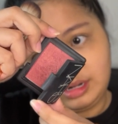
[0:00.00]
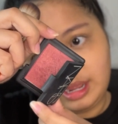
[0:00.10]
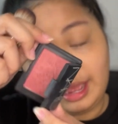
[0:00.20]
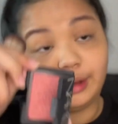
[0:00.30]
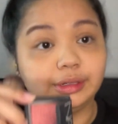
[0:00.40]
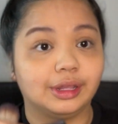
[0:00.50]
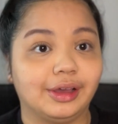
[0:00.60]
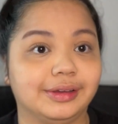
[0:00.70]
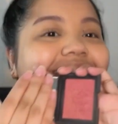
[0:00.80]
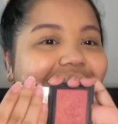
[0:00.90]

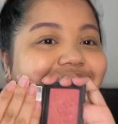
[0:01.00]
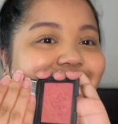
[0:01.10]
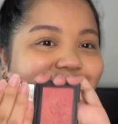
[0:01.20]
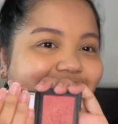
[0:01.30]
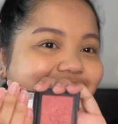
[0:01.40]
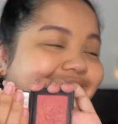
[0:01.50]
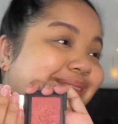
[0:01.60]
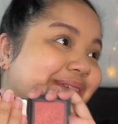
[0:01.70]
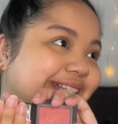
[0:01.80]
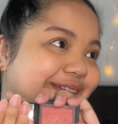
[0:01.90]
Outlaw. This blush
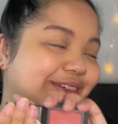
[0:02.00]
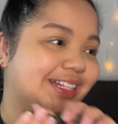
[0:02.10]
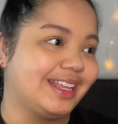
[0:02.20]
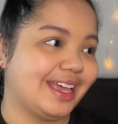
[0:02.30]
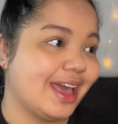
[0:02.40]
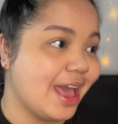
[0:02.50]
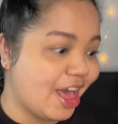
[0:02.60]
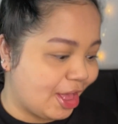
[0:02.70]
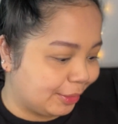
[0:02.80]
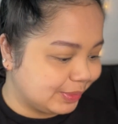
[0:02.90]
specifically
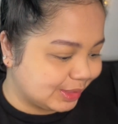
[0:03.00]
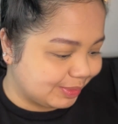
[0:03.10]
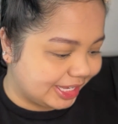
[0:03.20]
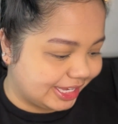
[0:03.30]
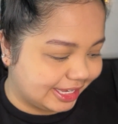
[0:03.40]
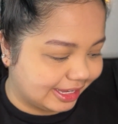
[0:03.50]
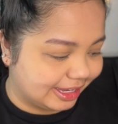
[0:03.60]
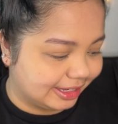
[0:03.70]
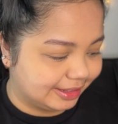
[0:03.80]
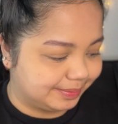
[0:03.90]
helps me
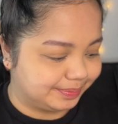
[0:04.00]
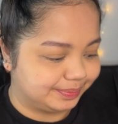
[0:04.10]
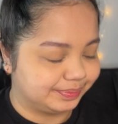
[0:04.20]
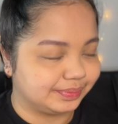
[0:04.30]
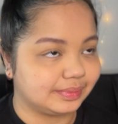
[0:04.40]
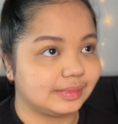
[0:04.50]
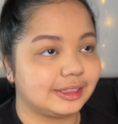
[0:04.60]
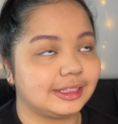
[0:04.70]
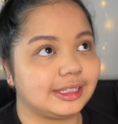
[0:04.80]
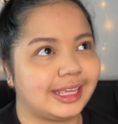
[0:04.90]

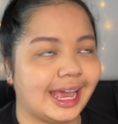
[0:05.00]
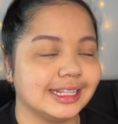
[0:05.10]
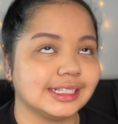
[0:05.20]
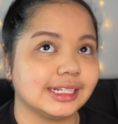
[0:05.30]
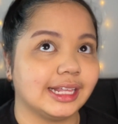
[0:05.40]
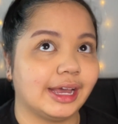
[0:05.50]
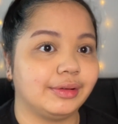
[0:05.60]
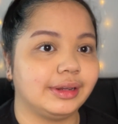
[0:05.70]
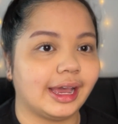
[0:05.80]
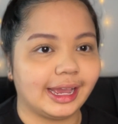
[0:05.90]
cancel
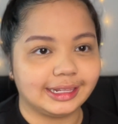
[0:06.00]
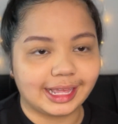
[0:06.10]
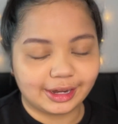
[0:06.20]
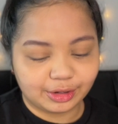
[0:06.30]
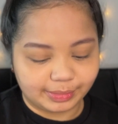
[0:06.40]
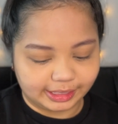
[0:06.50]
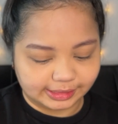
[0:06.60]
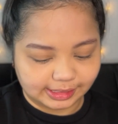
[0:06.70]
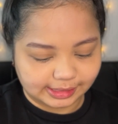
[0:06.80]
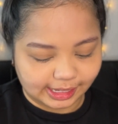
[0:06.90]
out highlighter,
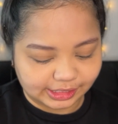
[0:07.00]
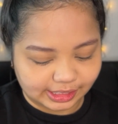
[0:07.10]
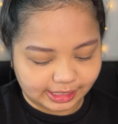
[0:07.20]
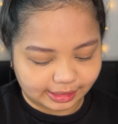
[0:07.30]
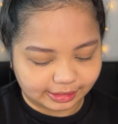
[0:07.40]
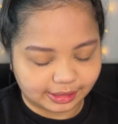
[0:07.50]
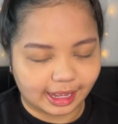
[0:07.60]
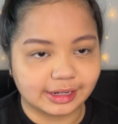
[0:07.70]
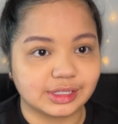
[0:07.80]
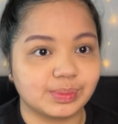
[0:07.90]
because it's actually a
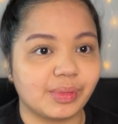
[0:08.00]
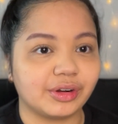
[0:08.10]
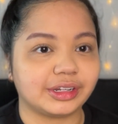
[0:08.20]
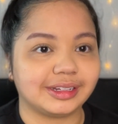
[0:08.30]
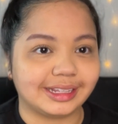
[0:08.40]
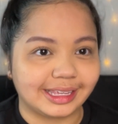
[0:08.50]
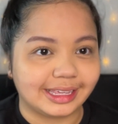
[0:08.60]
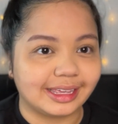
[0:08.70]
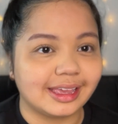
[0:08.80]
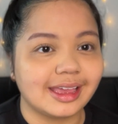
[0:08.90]
kind of
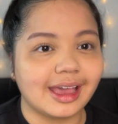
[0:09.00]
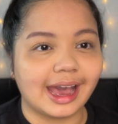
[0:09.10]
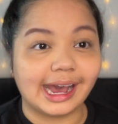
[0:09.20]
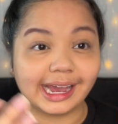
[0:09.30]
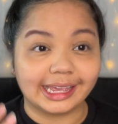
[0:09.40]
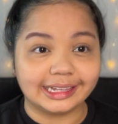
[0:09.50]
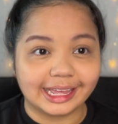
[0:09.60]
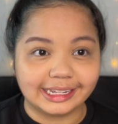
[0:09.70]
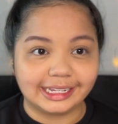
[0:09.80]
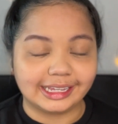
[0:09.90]
sparkly,
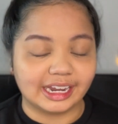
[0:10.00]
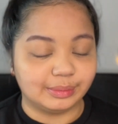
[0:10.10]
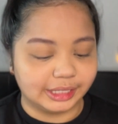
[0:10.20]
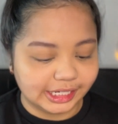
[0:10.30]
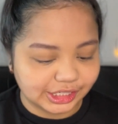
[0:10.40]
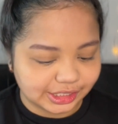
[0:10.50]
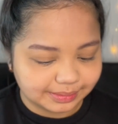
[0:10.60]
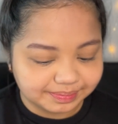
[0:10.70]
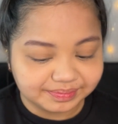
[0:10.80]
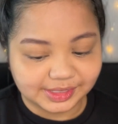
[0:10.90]
highlighty kind of blush.
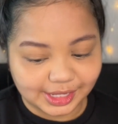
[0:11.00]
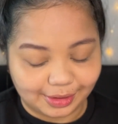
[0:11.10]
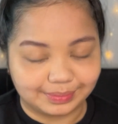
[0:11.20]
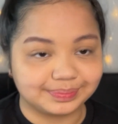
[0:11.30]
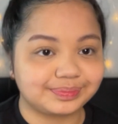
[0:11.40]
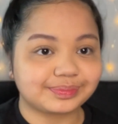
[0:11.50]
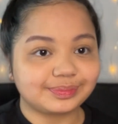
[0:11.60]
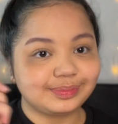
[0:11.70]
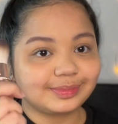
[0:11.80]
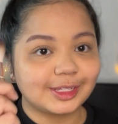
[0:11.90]
So
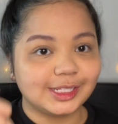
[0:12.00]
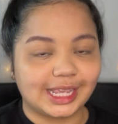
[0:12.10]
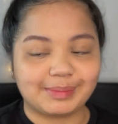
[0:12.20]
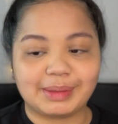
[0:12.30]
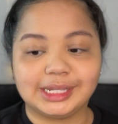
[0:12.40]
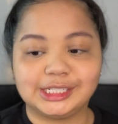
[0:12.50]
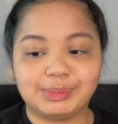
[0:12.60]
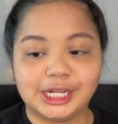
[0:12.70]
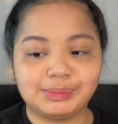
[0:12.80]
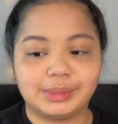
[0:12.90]
take my blush
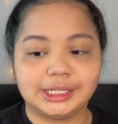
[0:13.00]
brush.